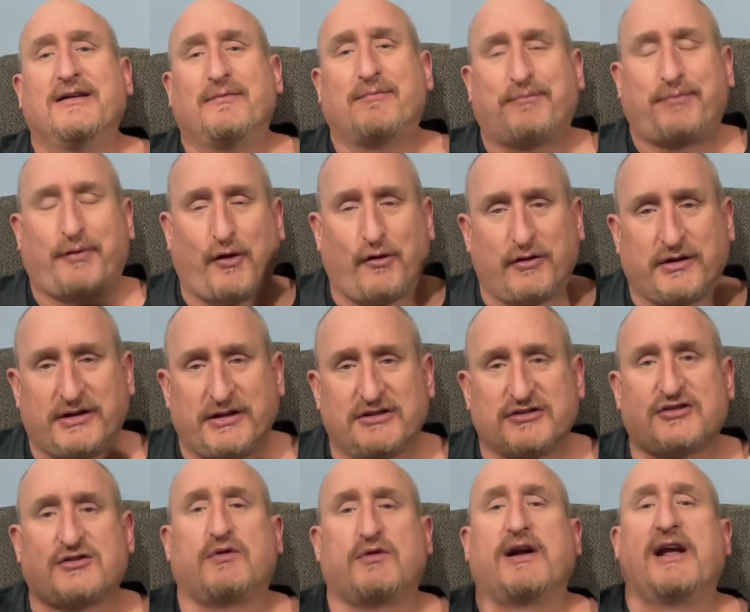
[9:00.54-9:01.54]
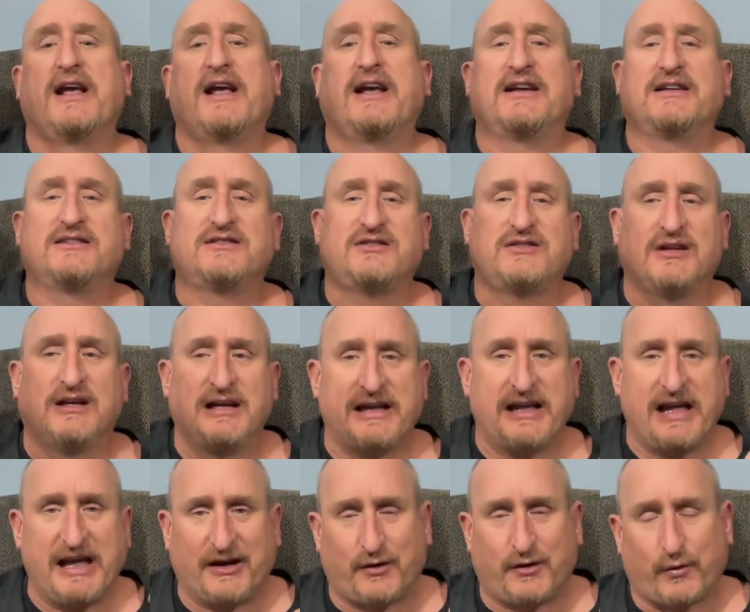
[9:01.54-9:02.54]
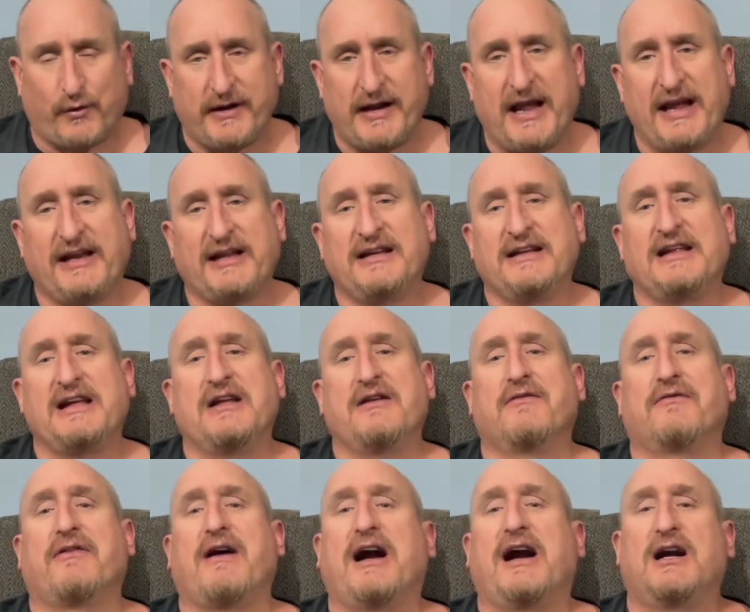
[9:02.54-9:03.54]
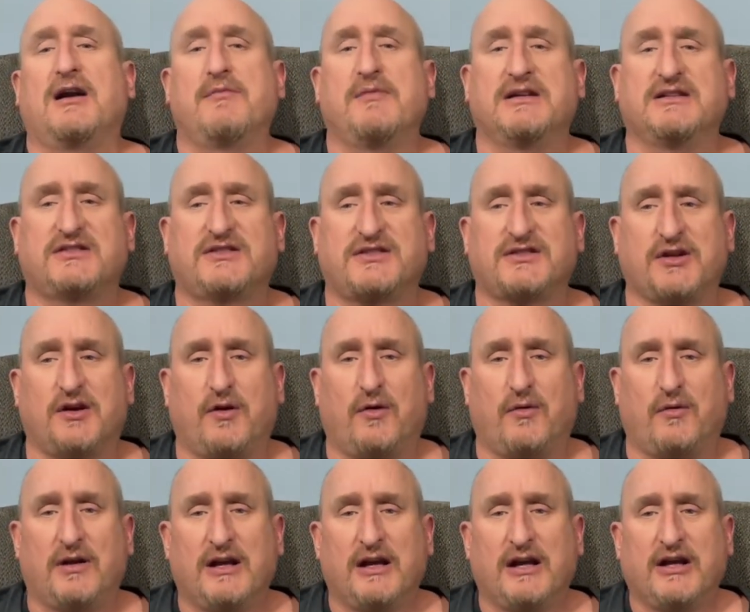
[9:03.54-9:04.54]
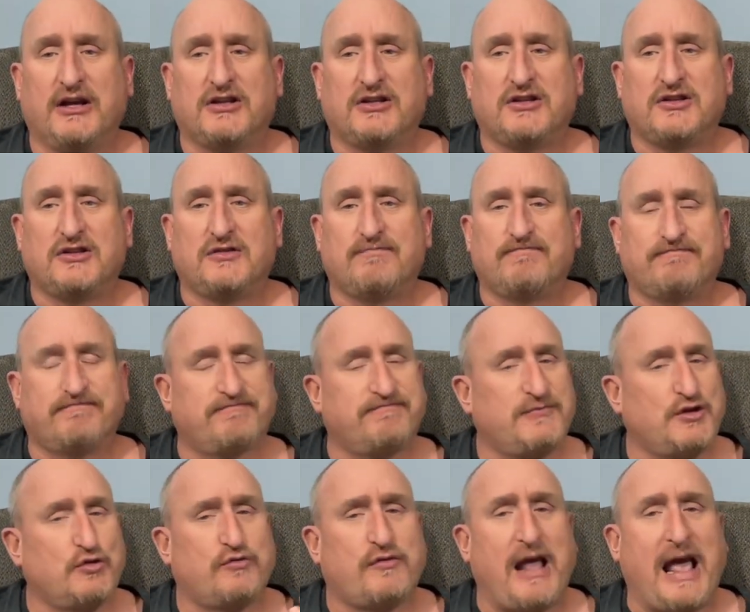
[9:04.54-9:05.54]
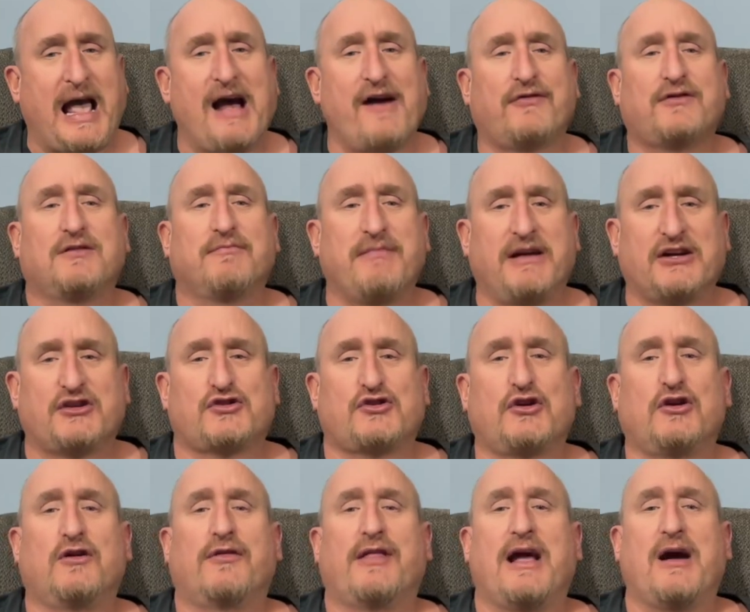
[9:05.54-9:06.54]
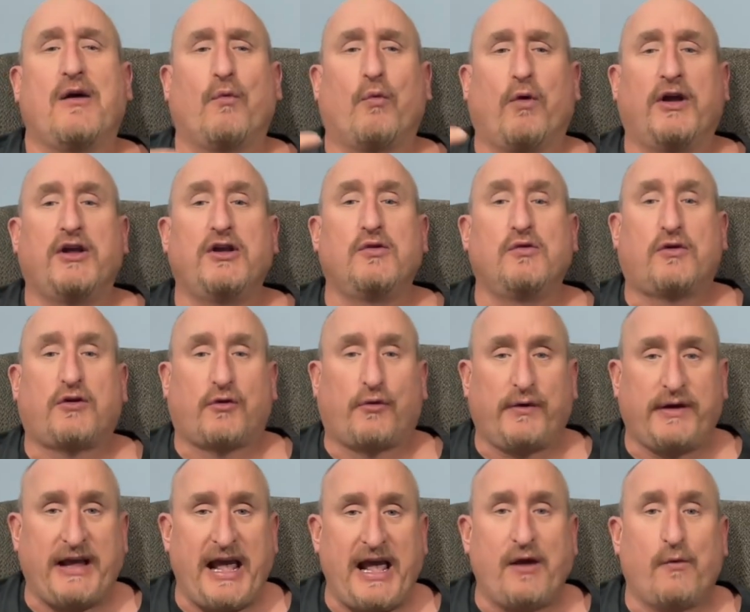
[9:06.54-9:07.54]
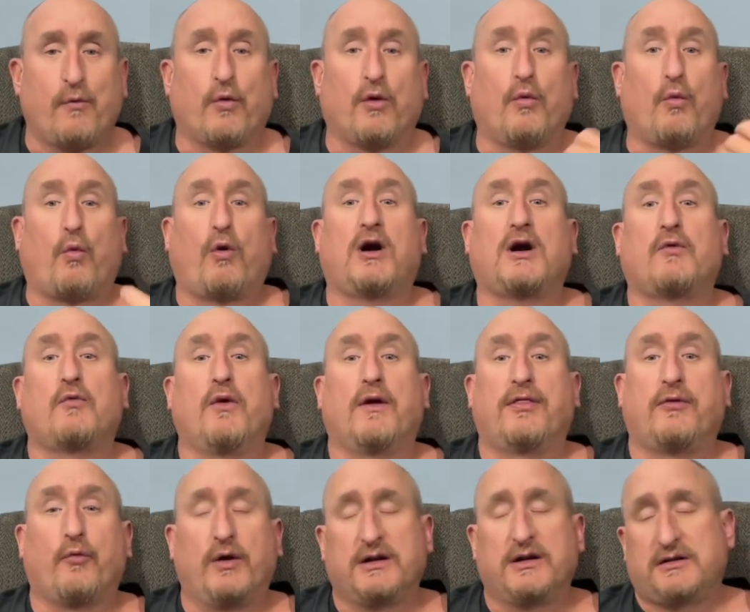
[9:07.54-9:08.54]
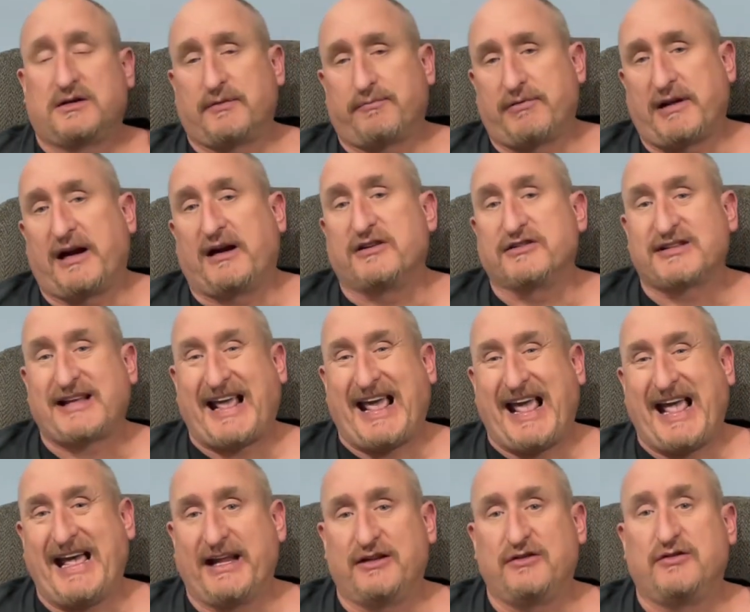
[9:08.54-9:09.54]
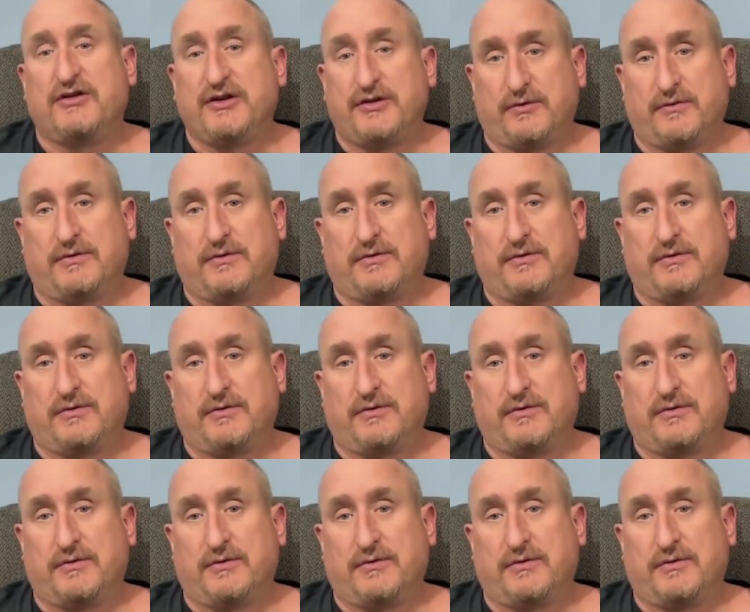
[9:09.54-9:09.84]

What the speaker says: pulling the strings and creating the environment. So you have to make sure that what you create will work with what the players can do.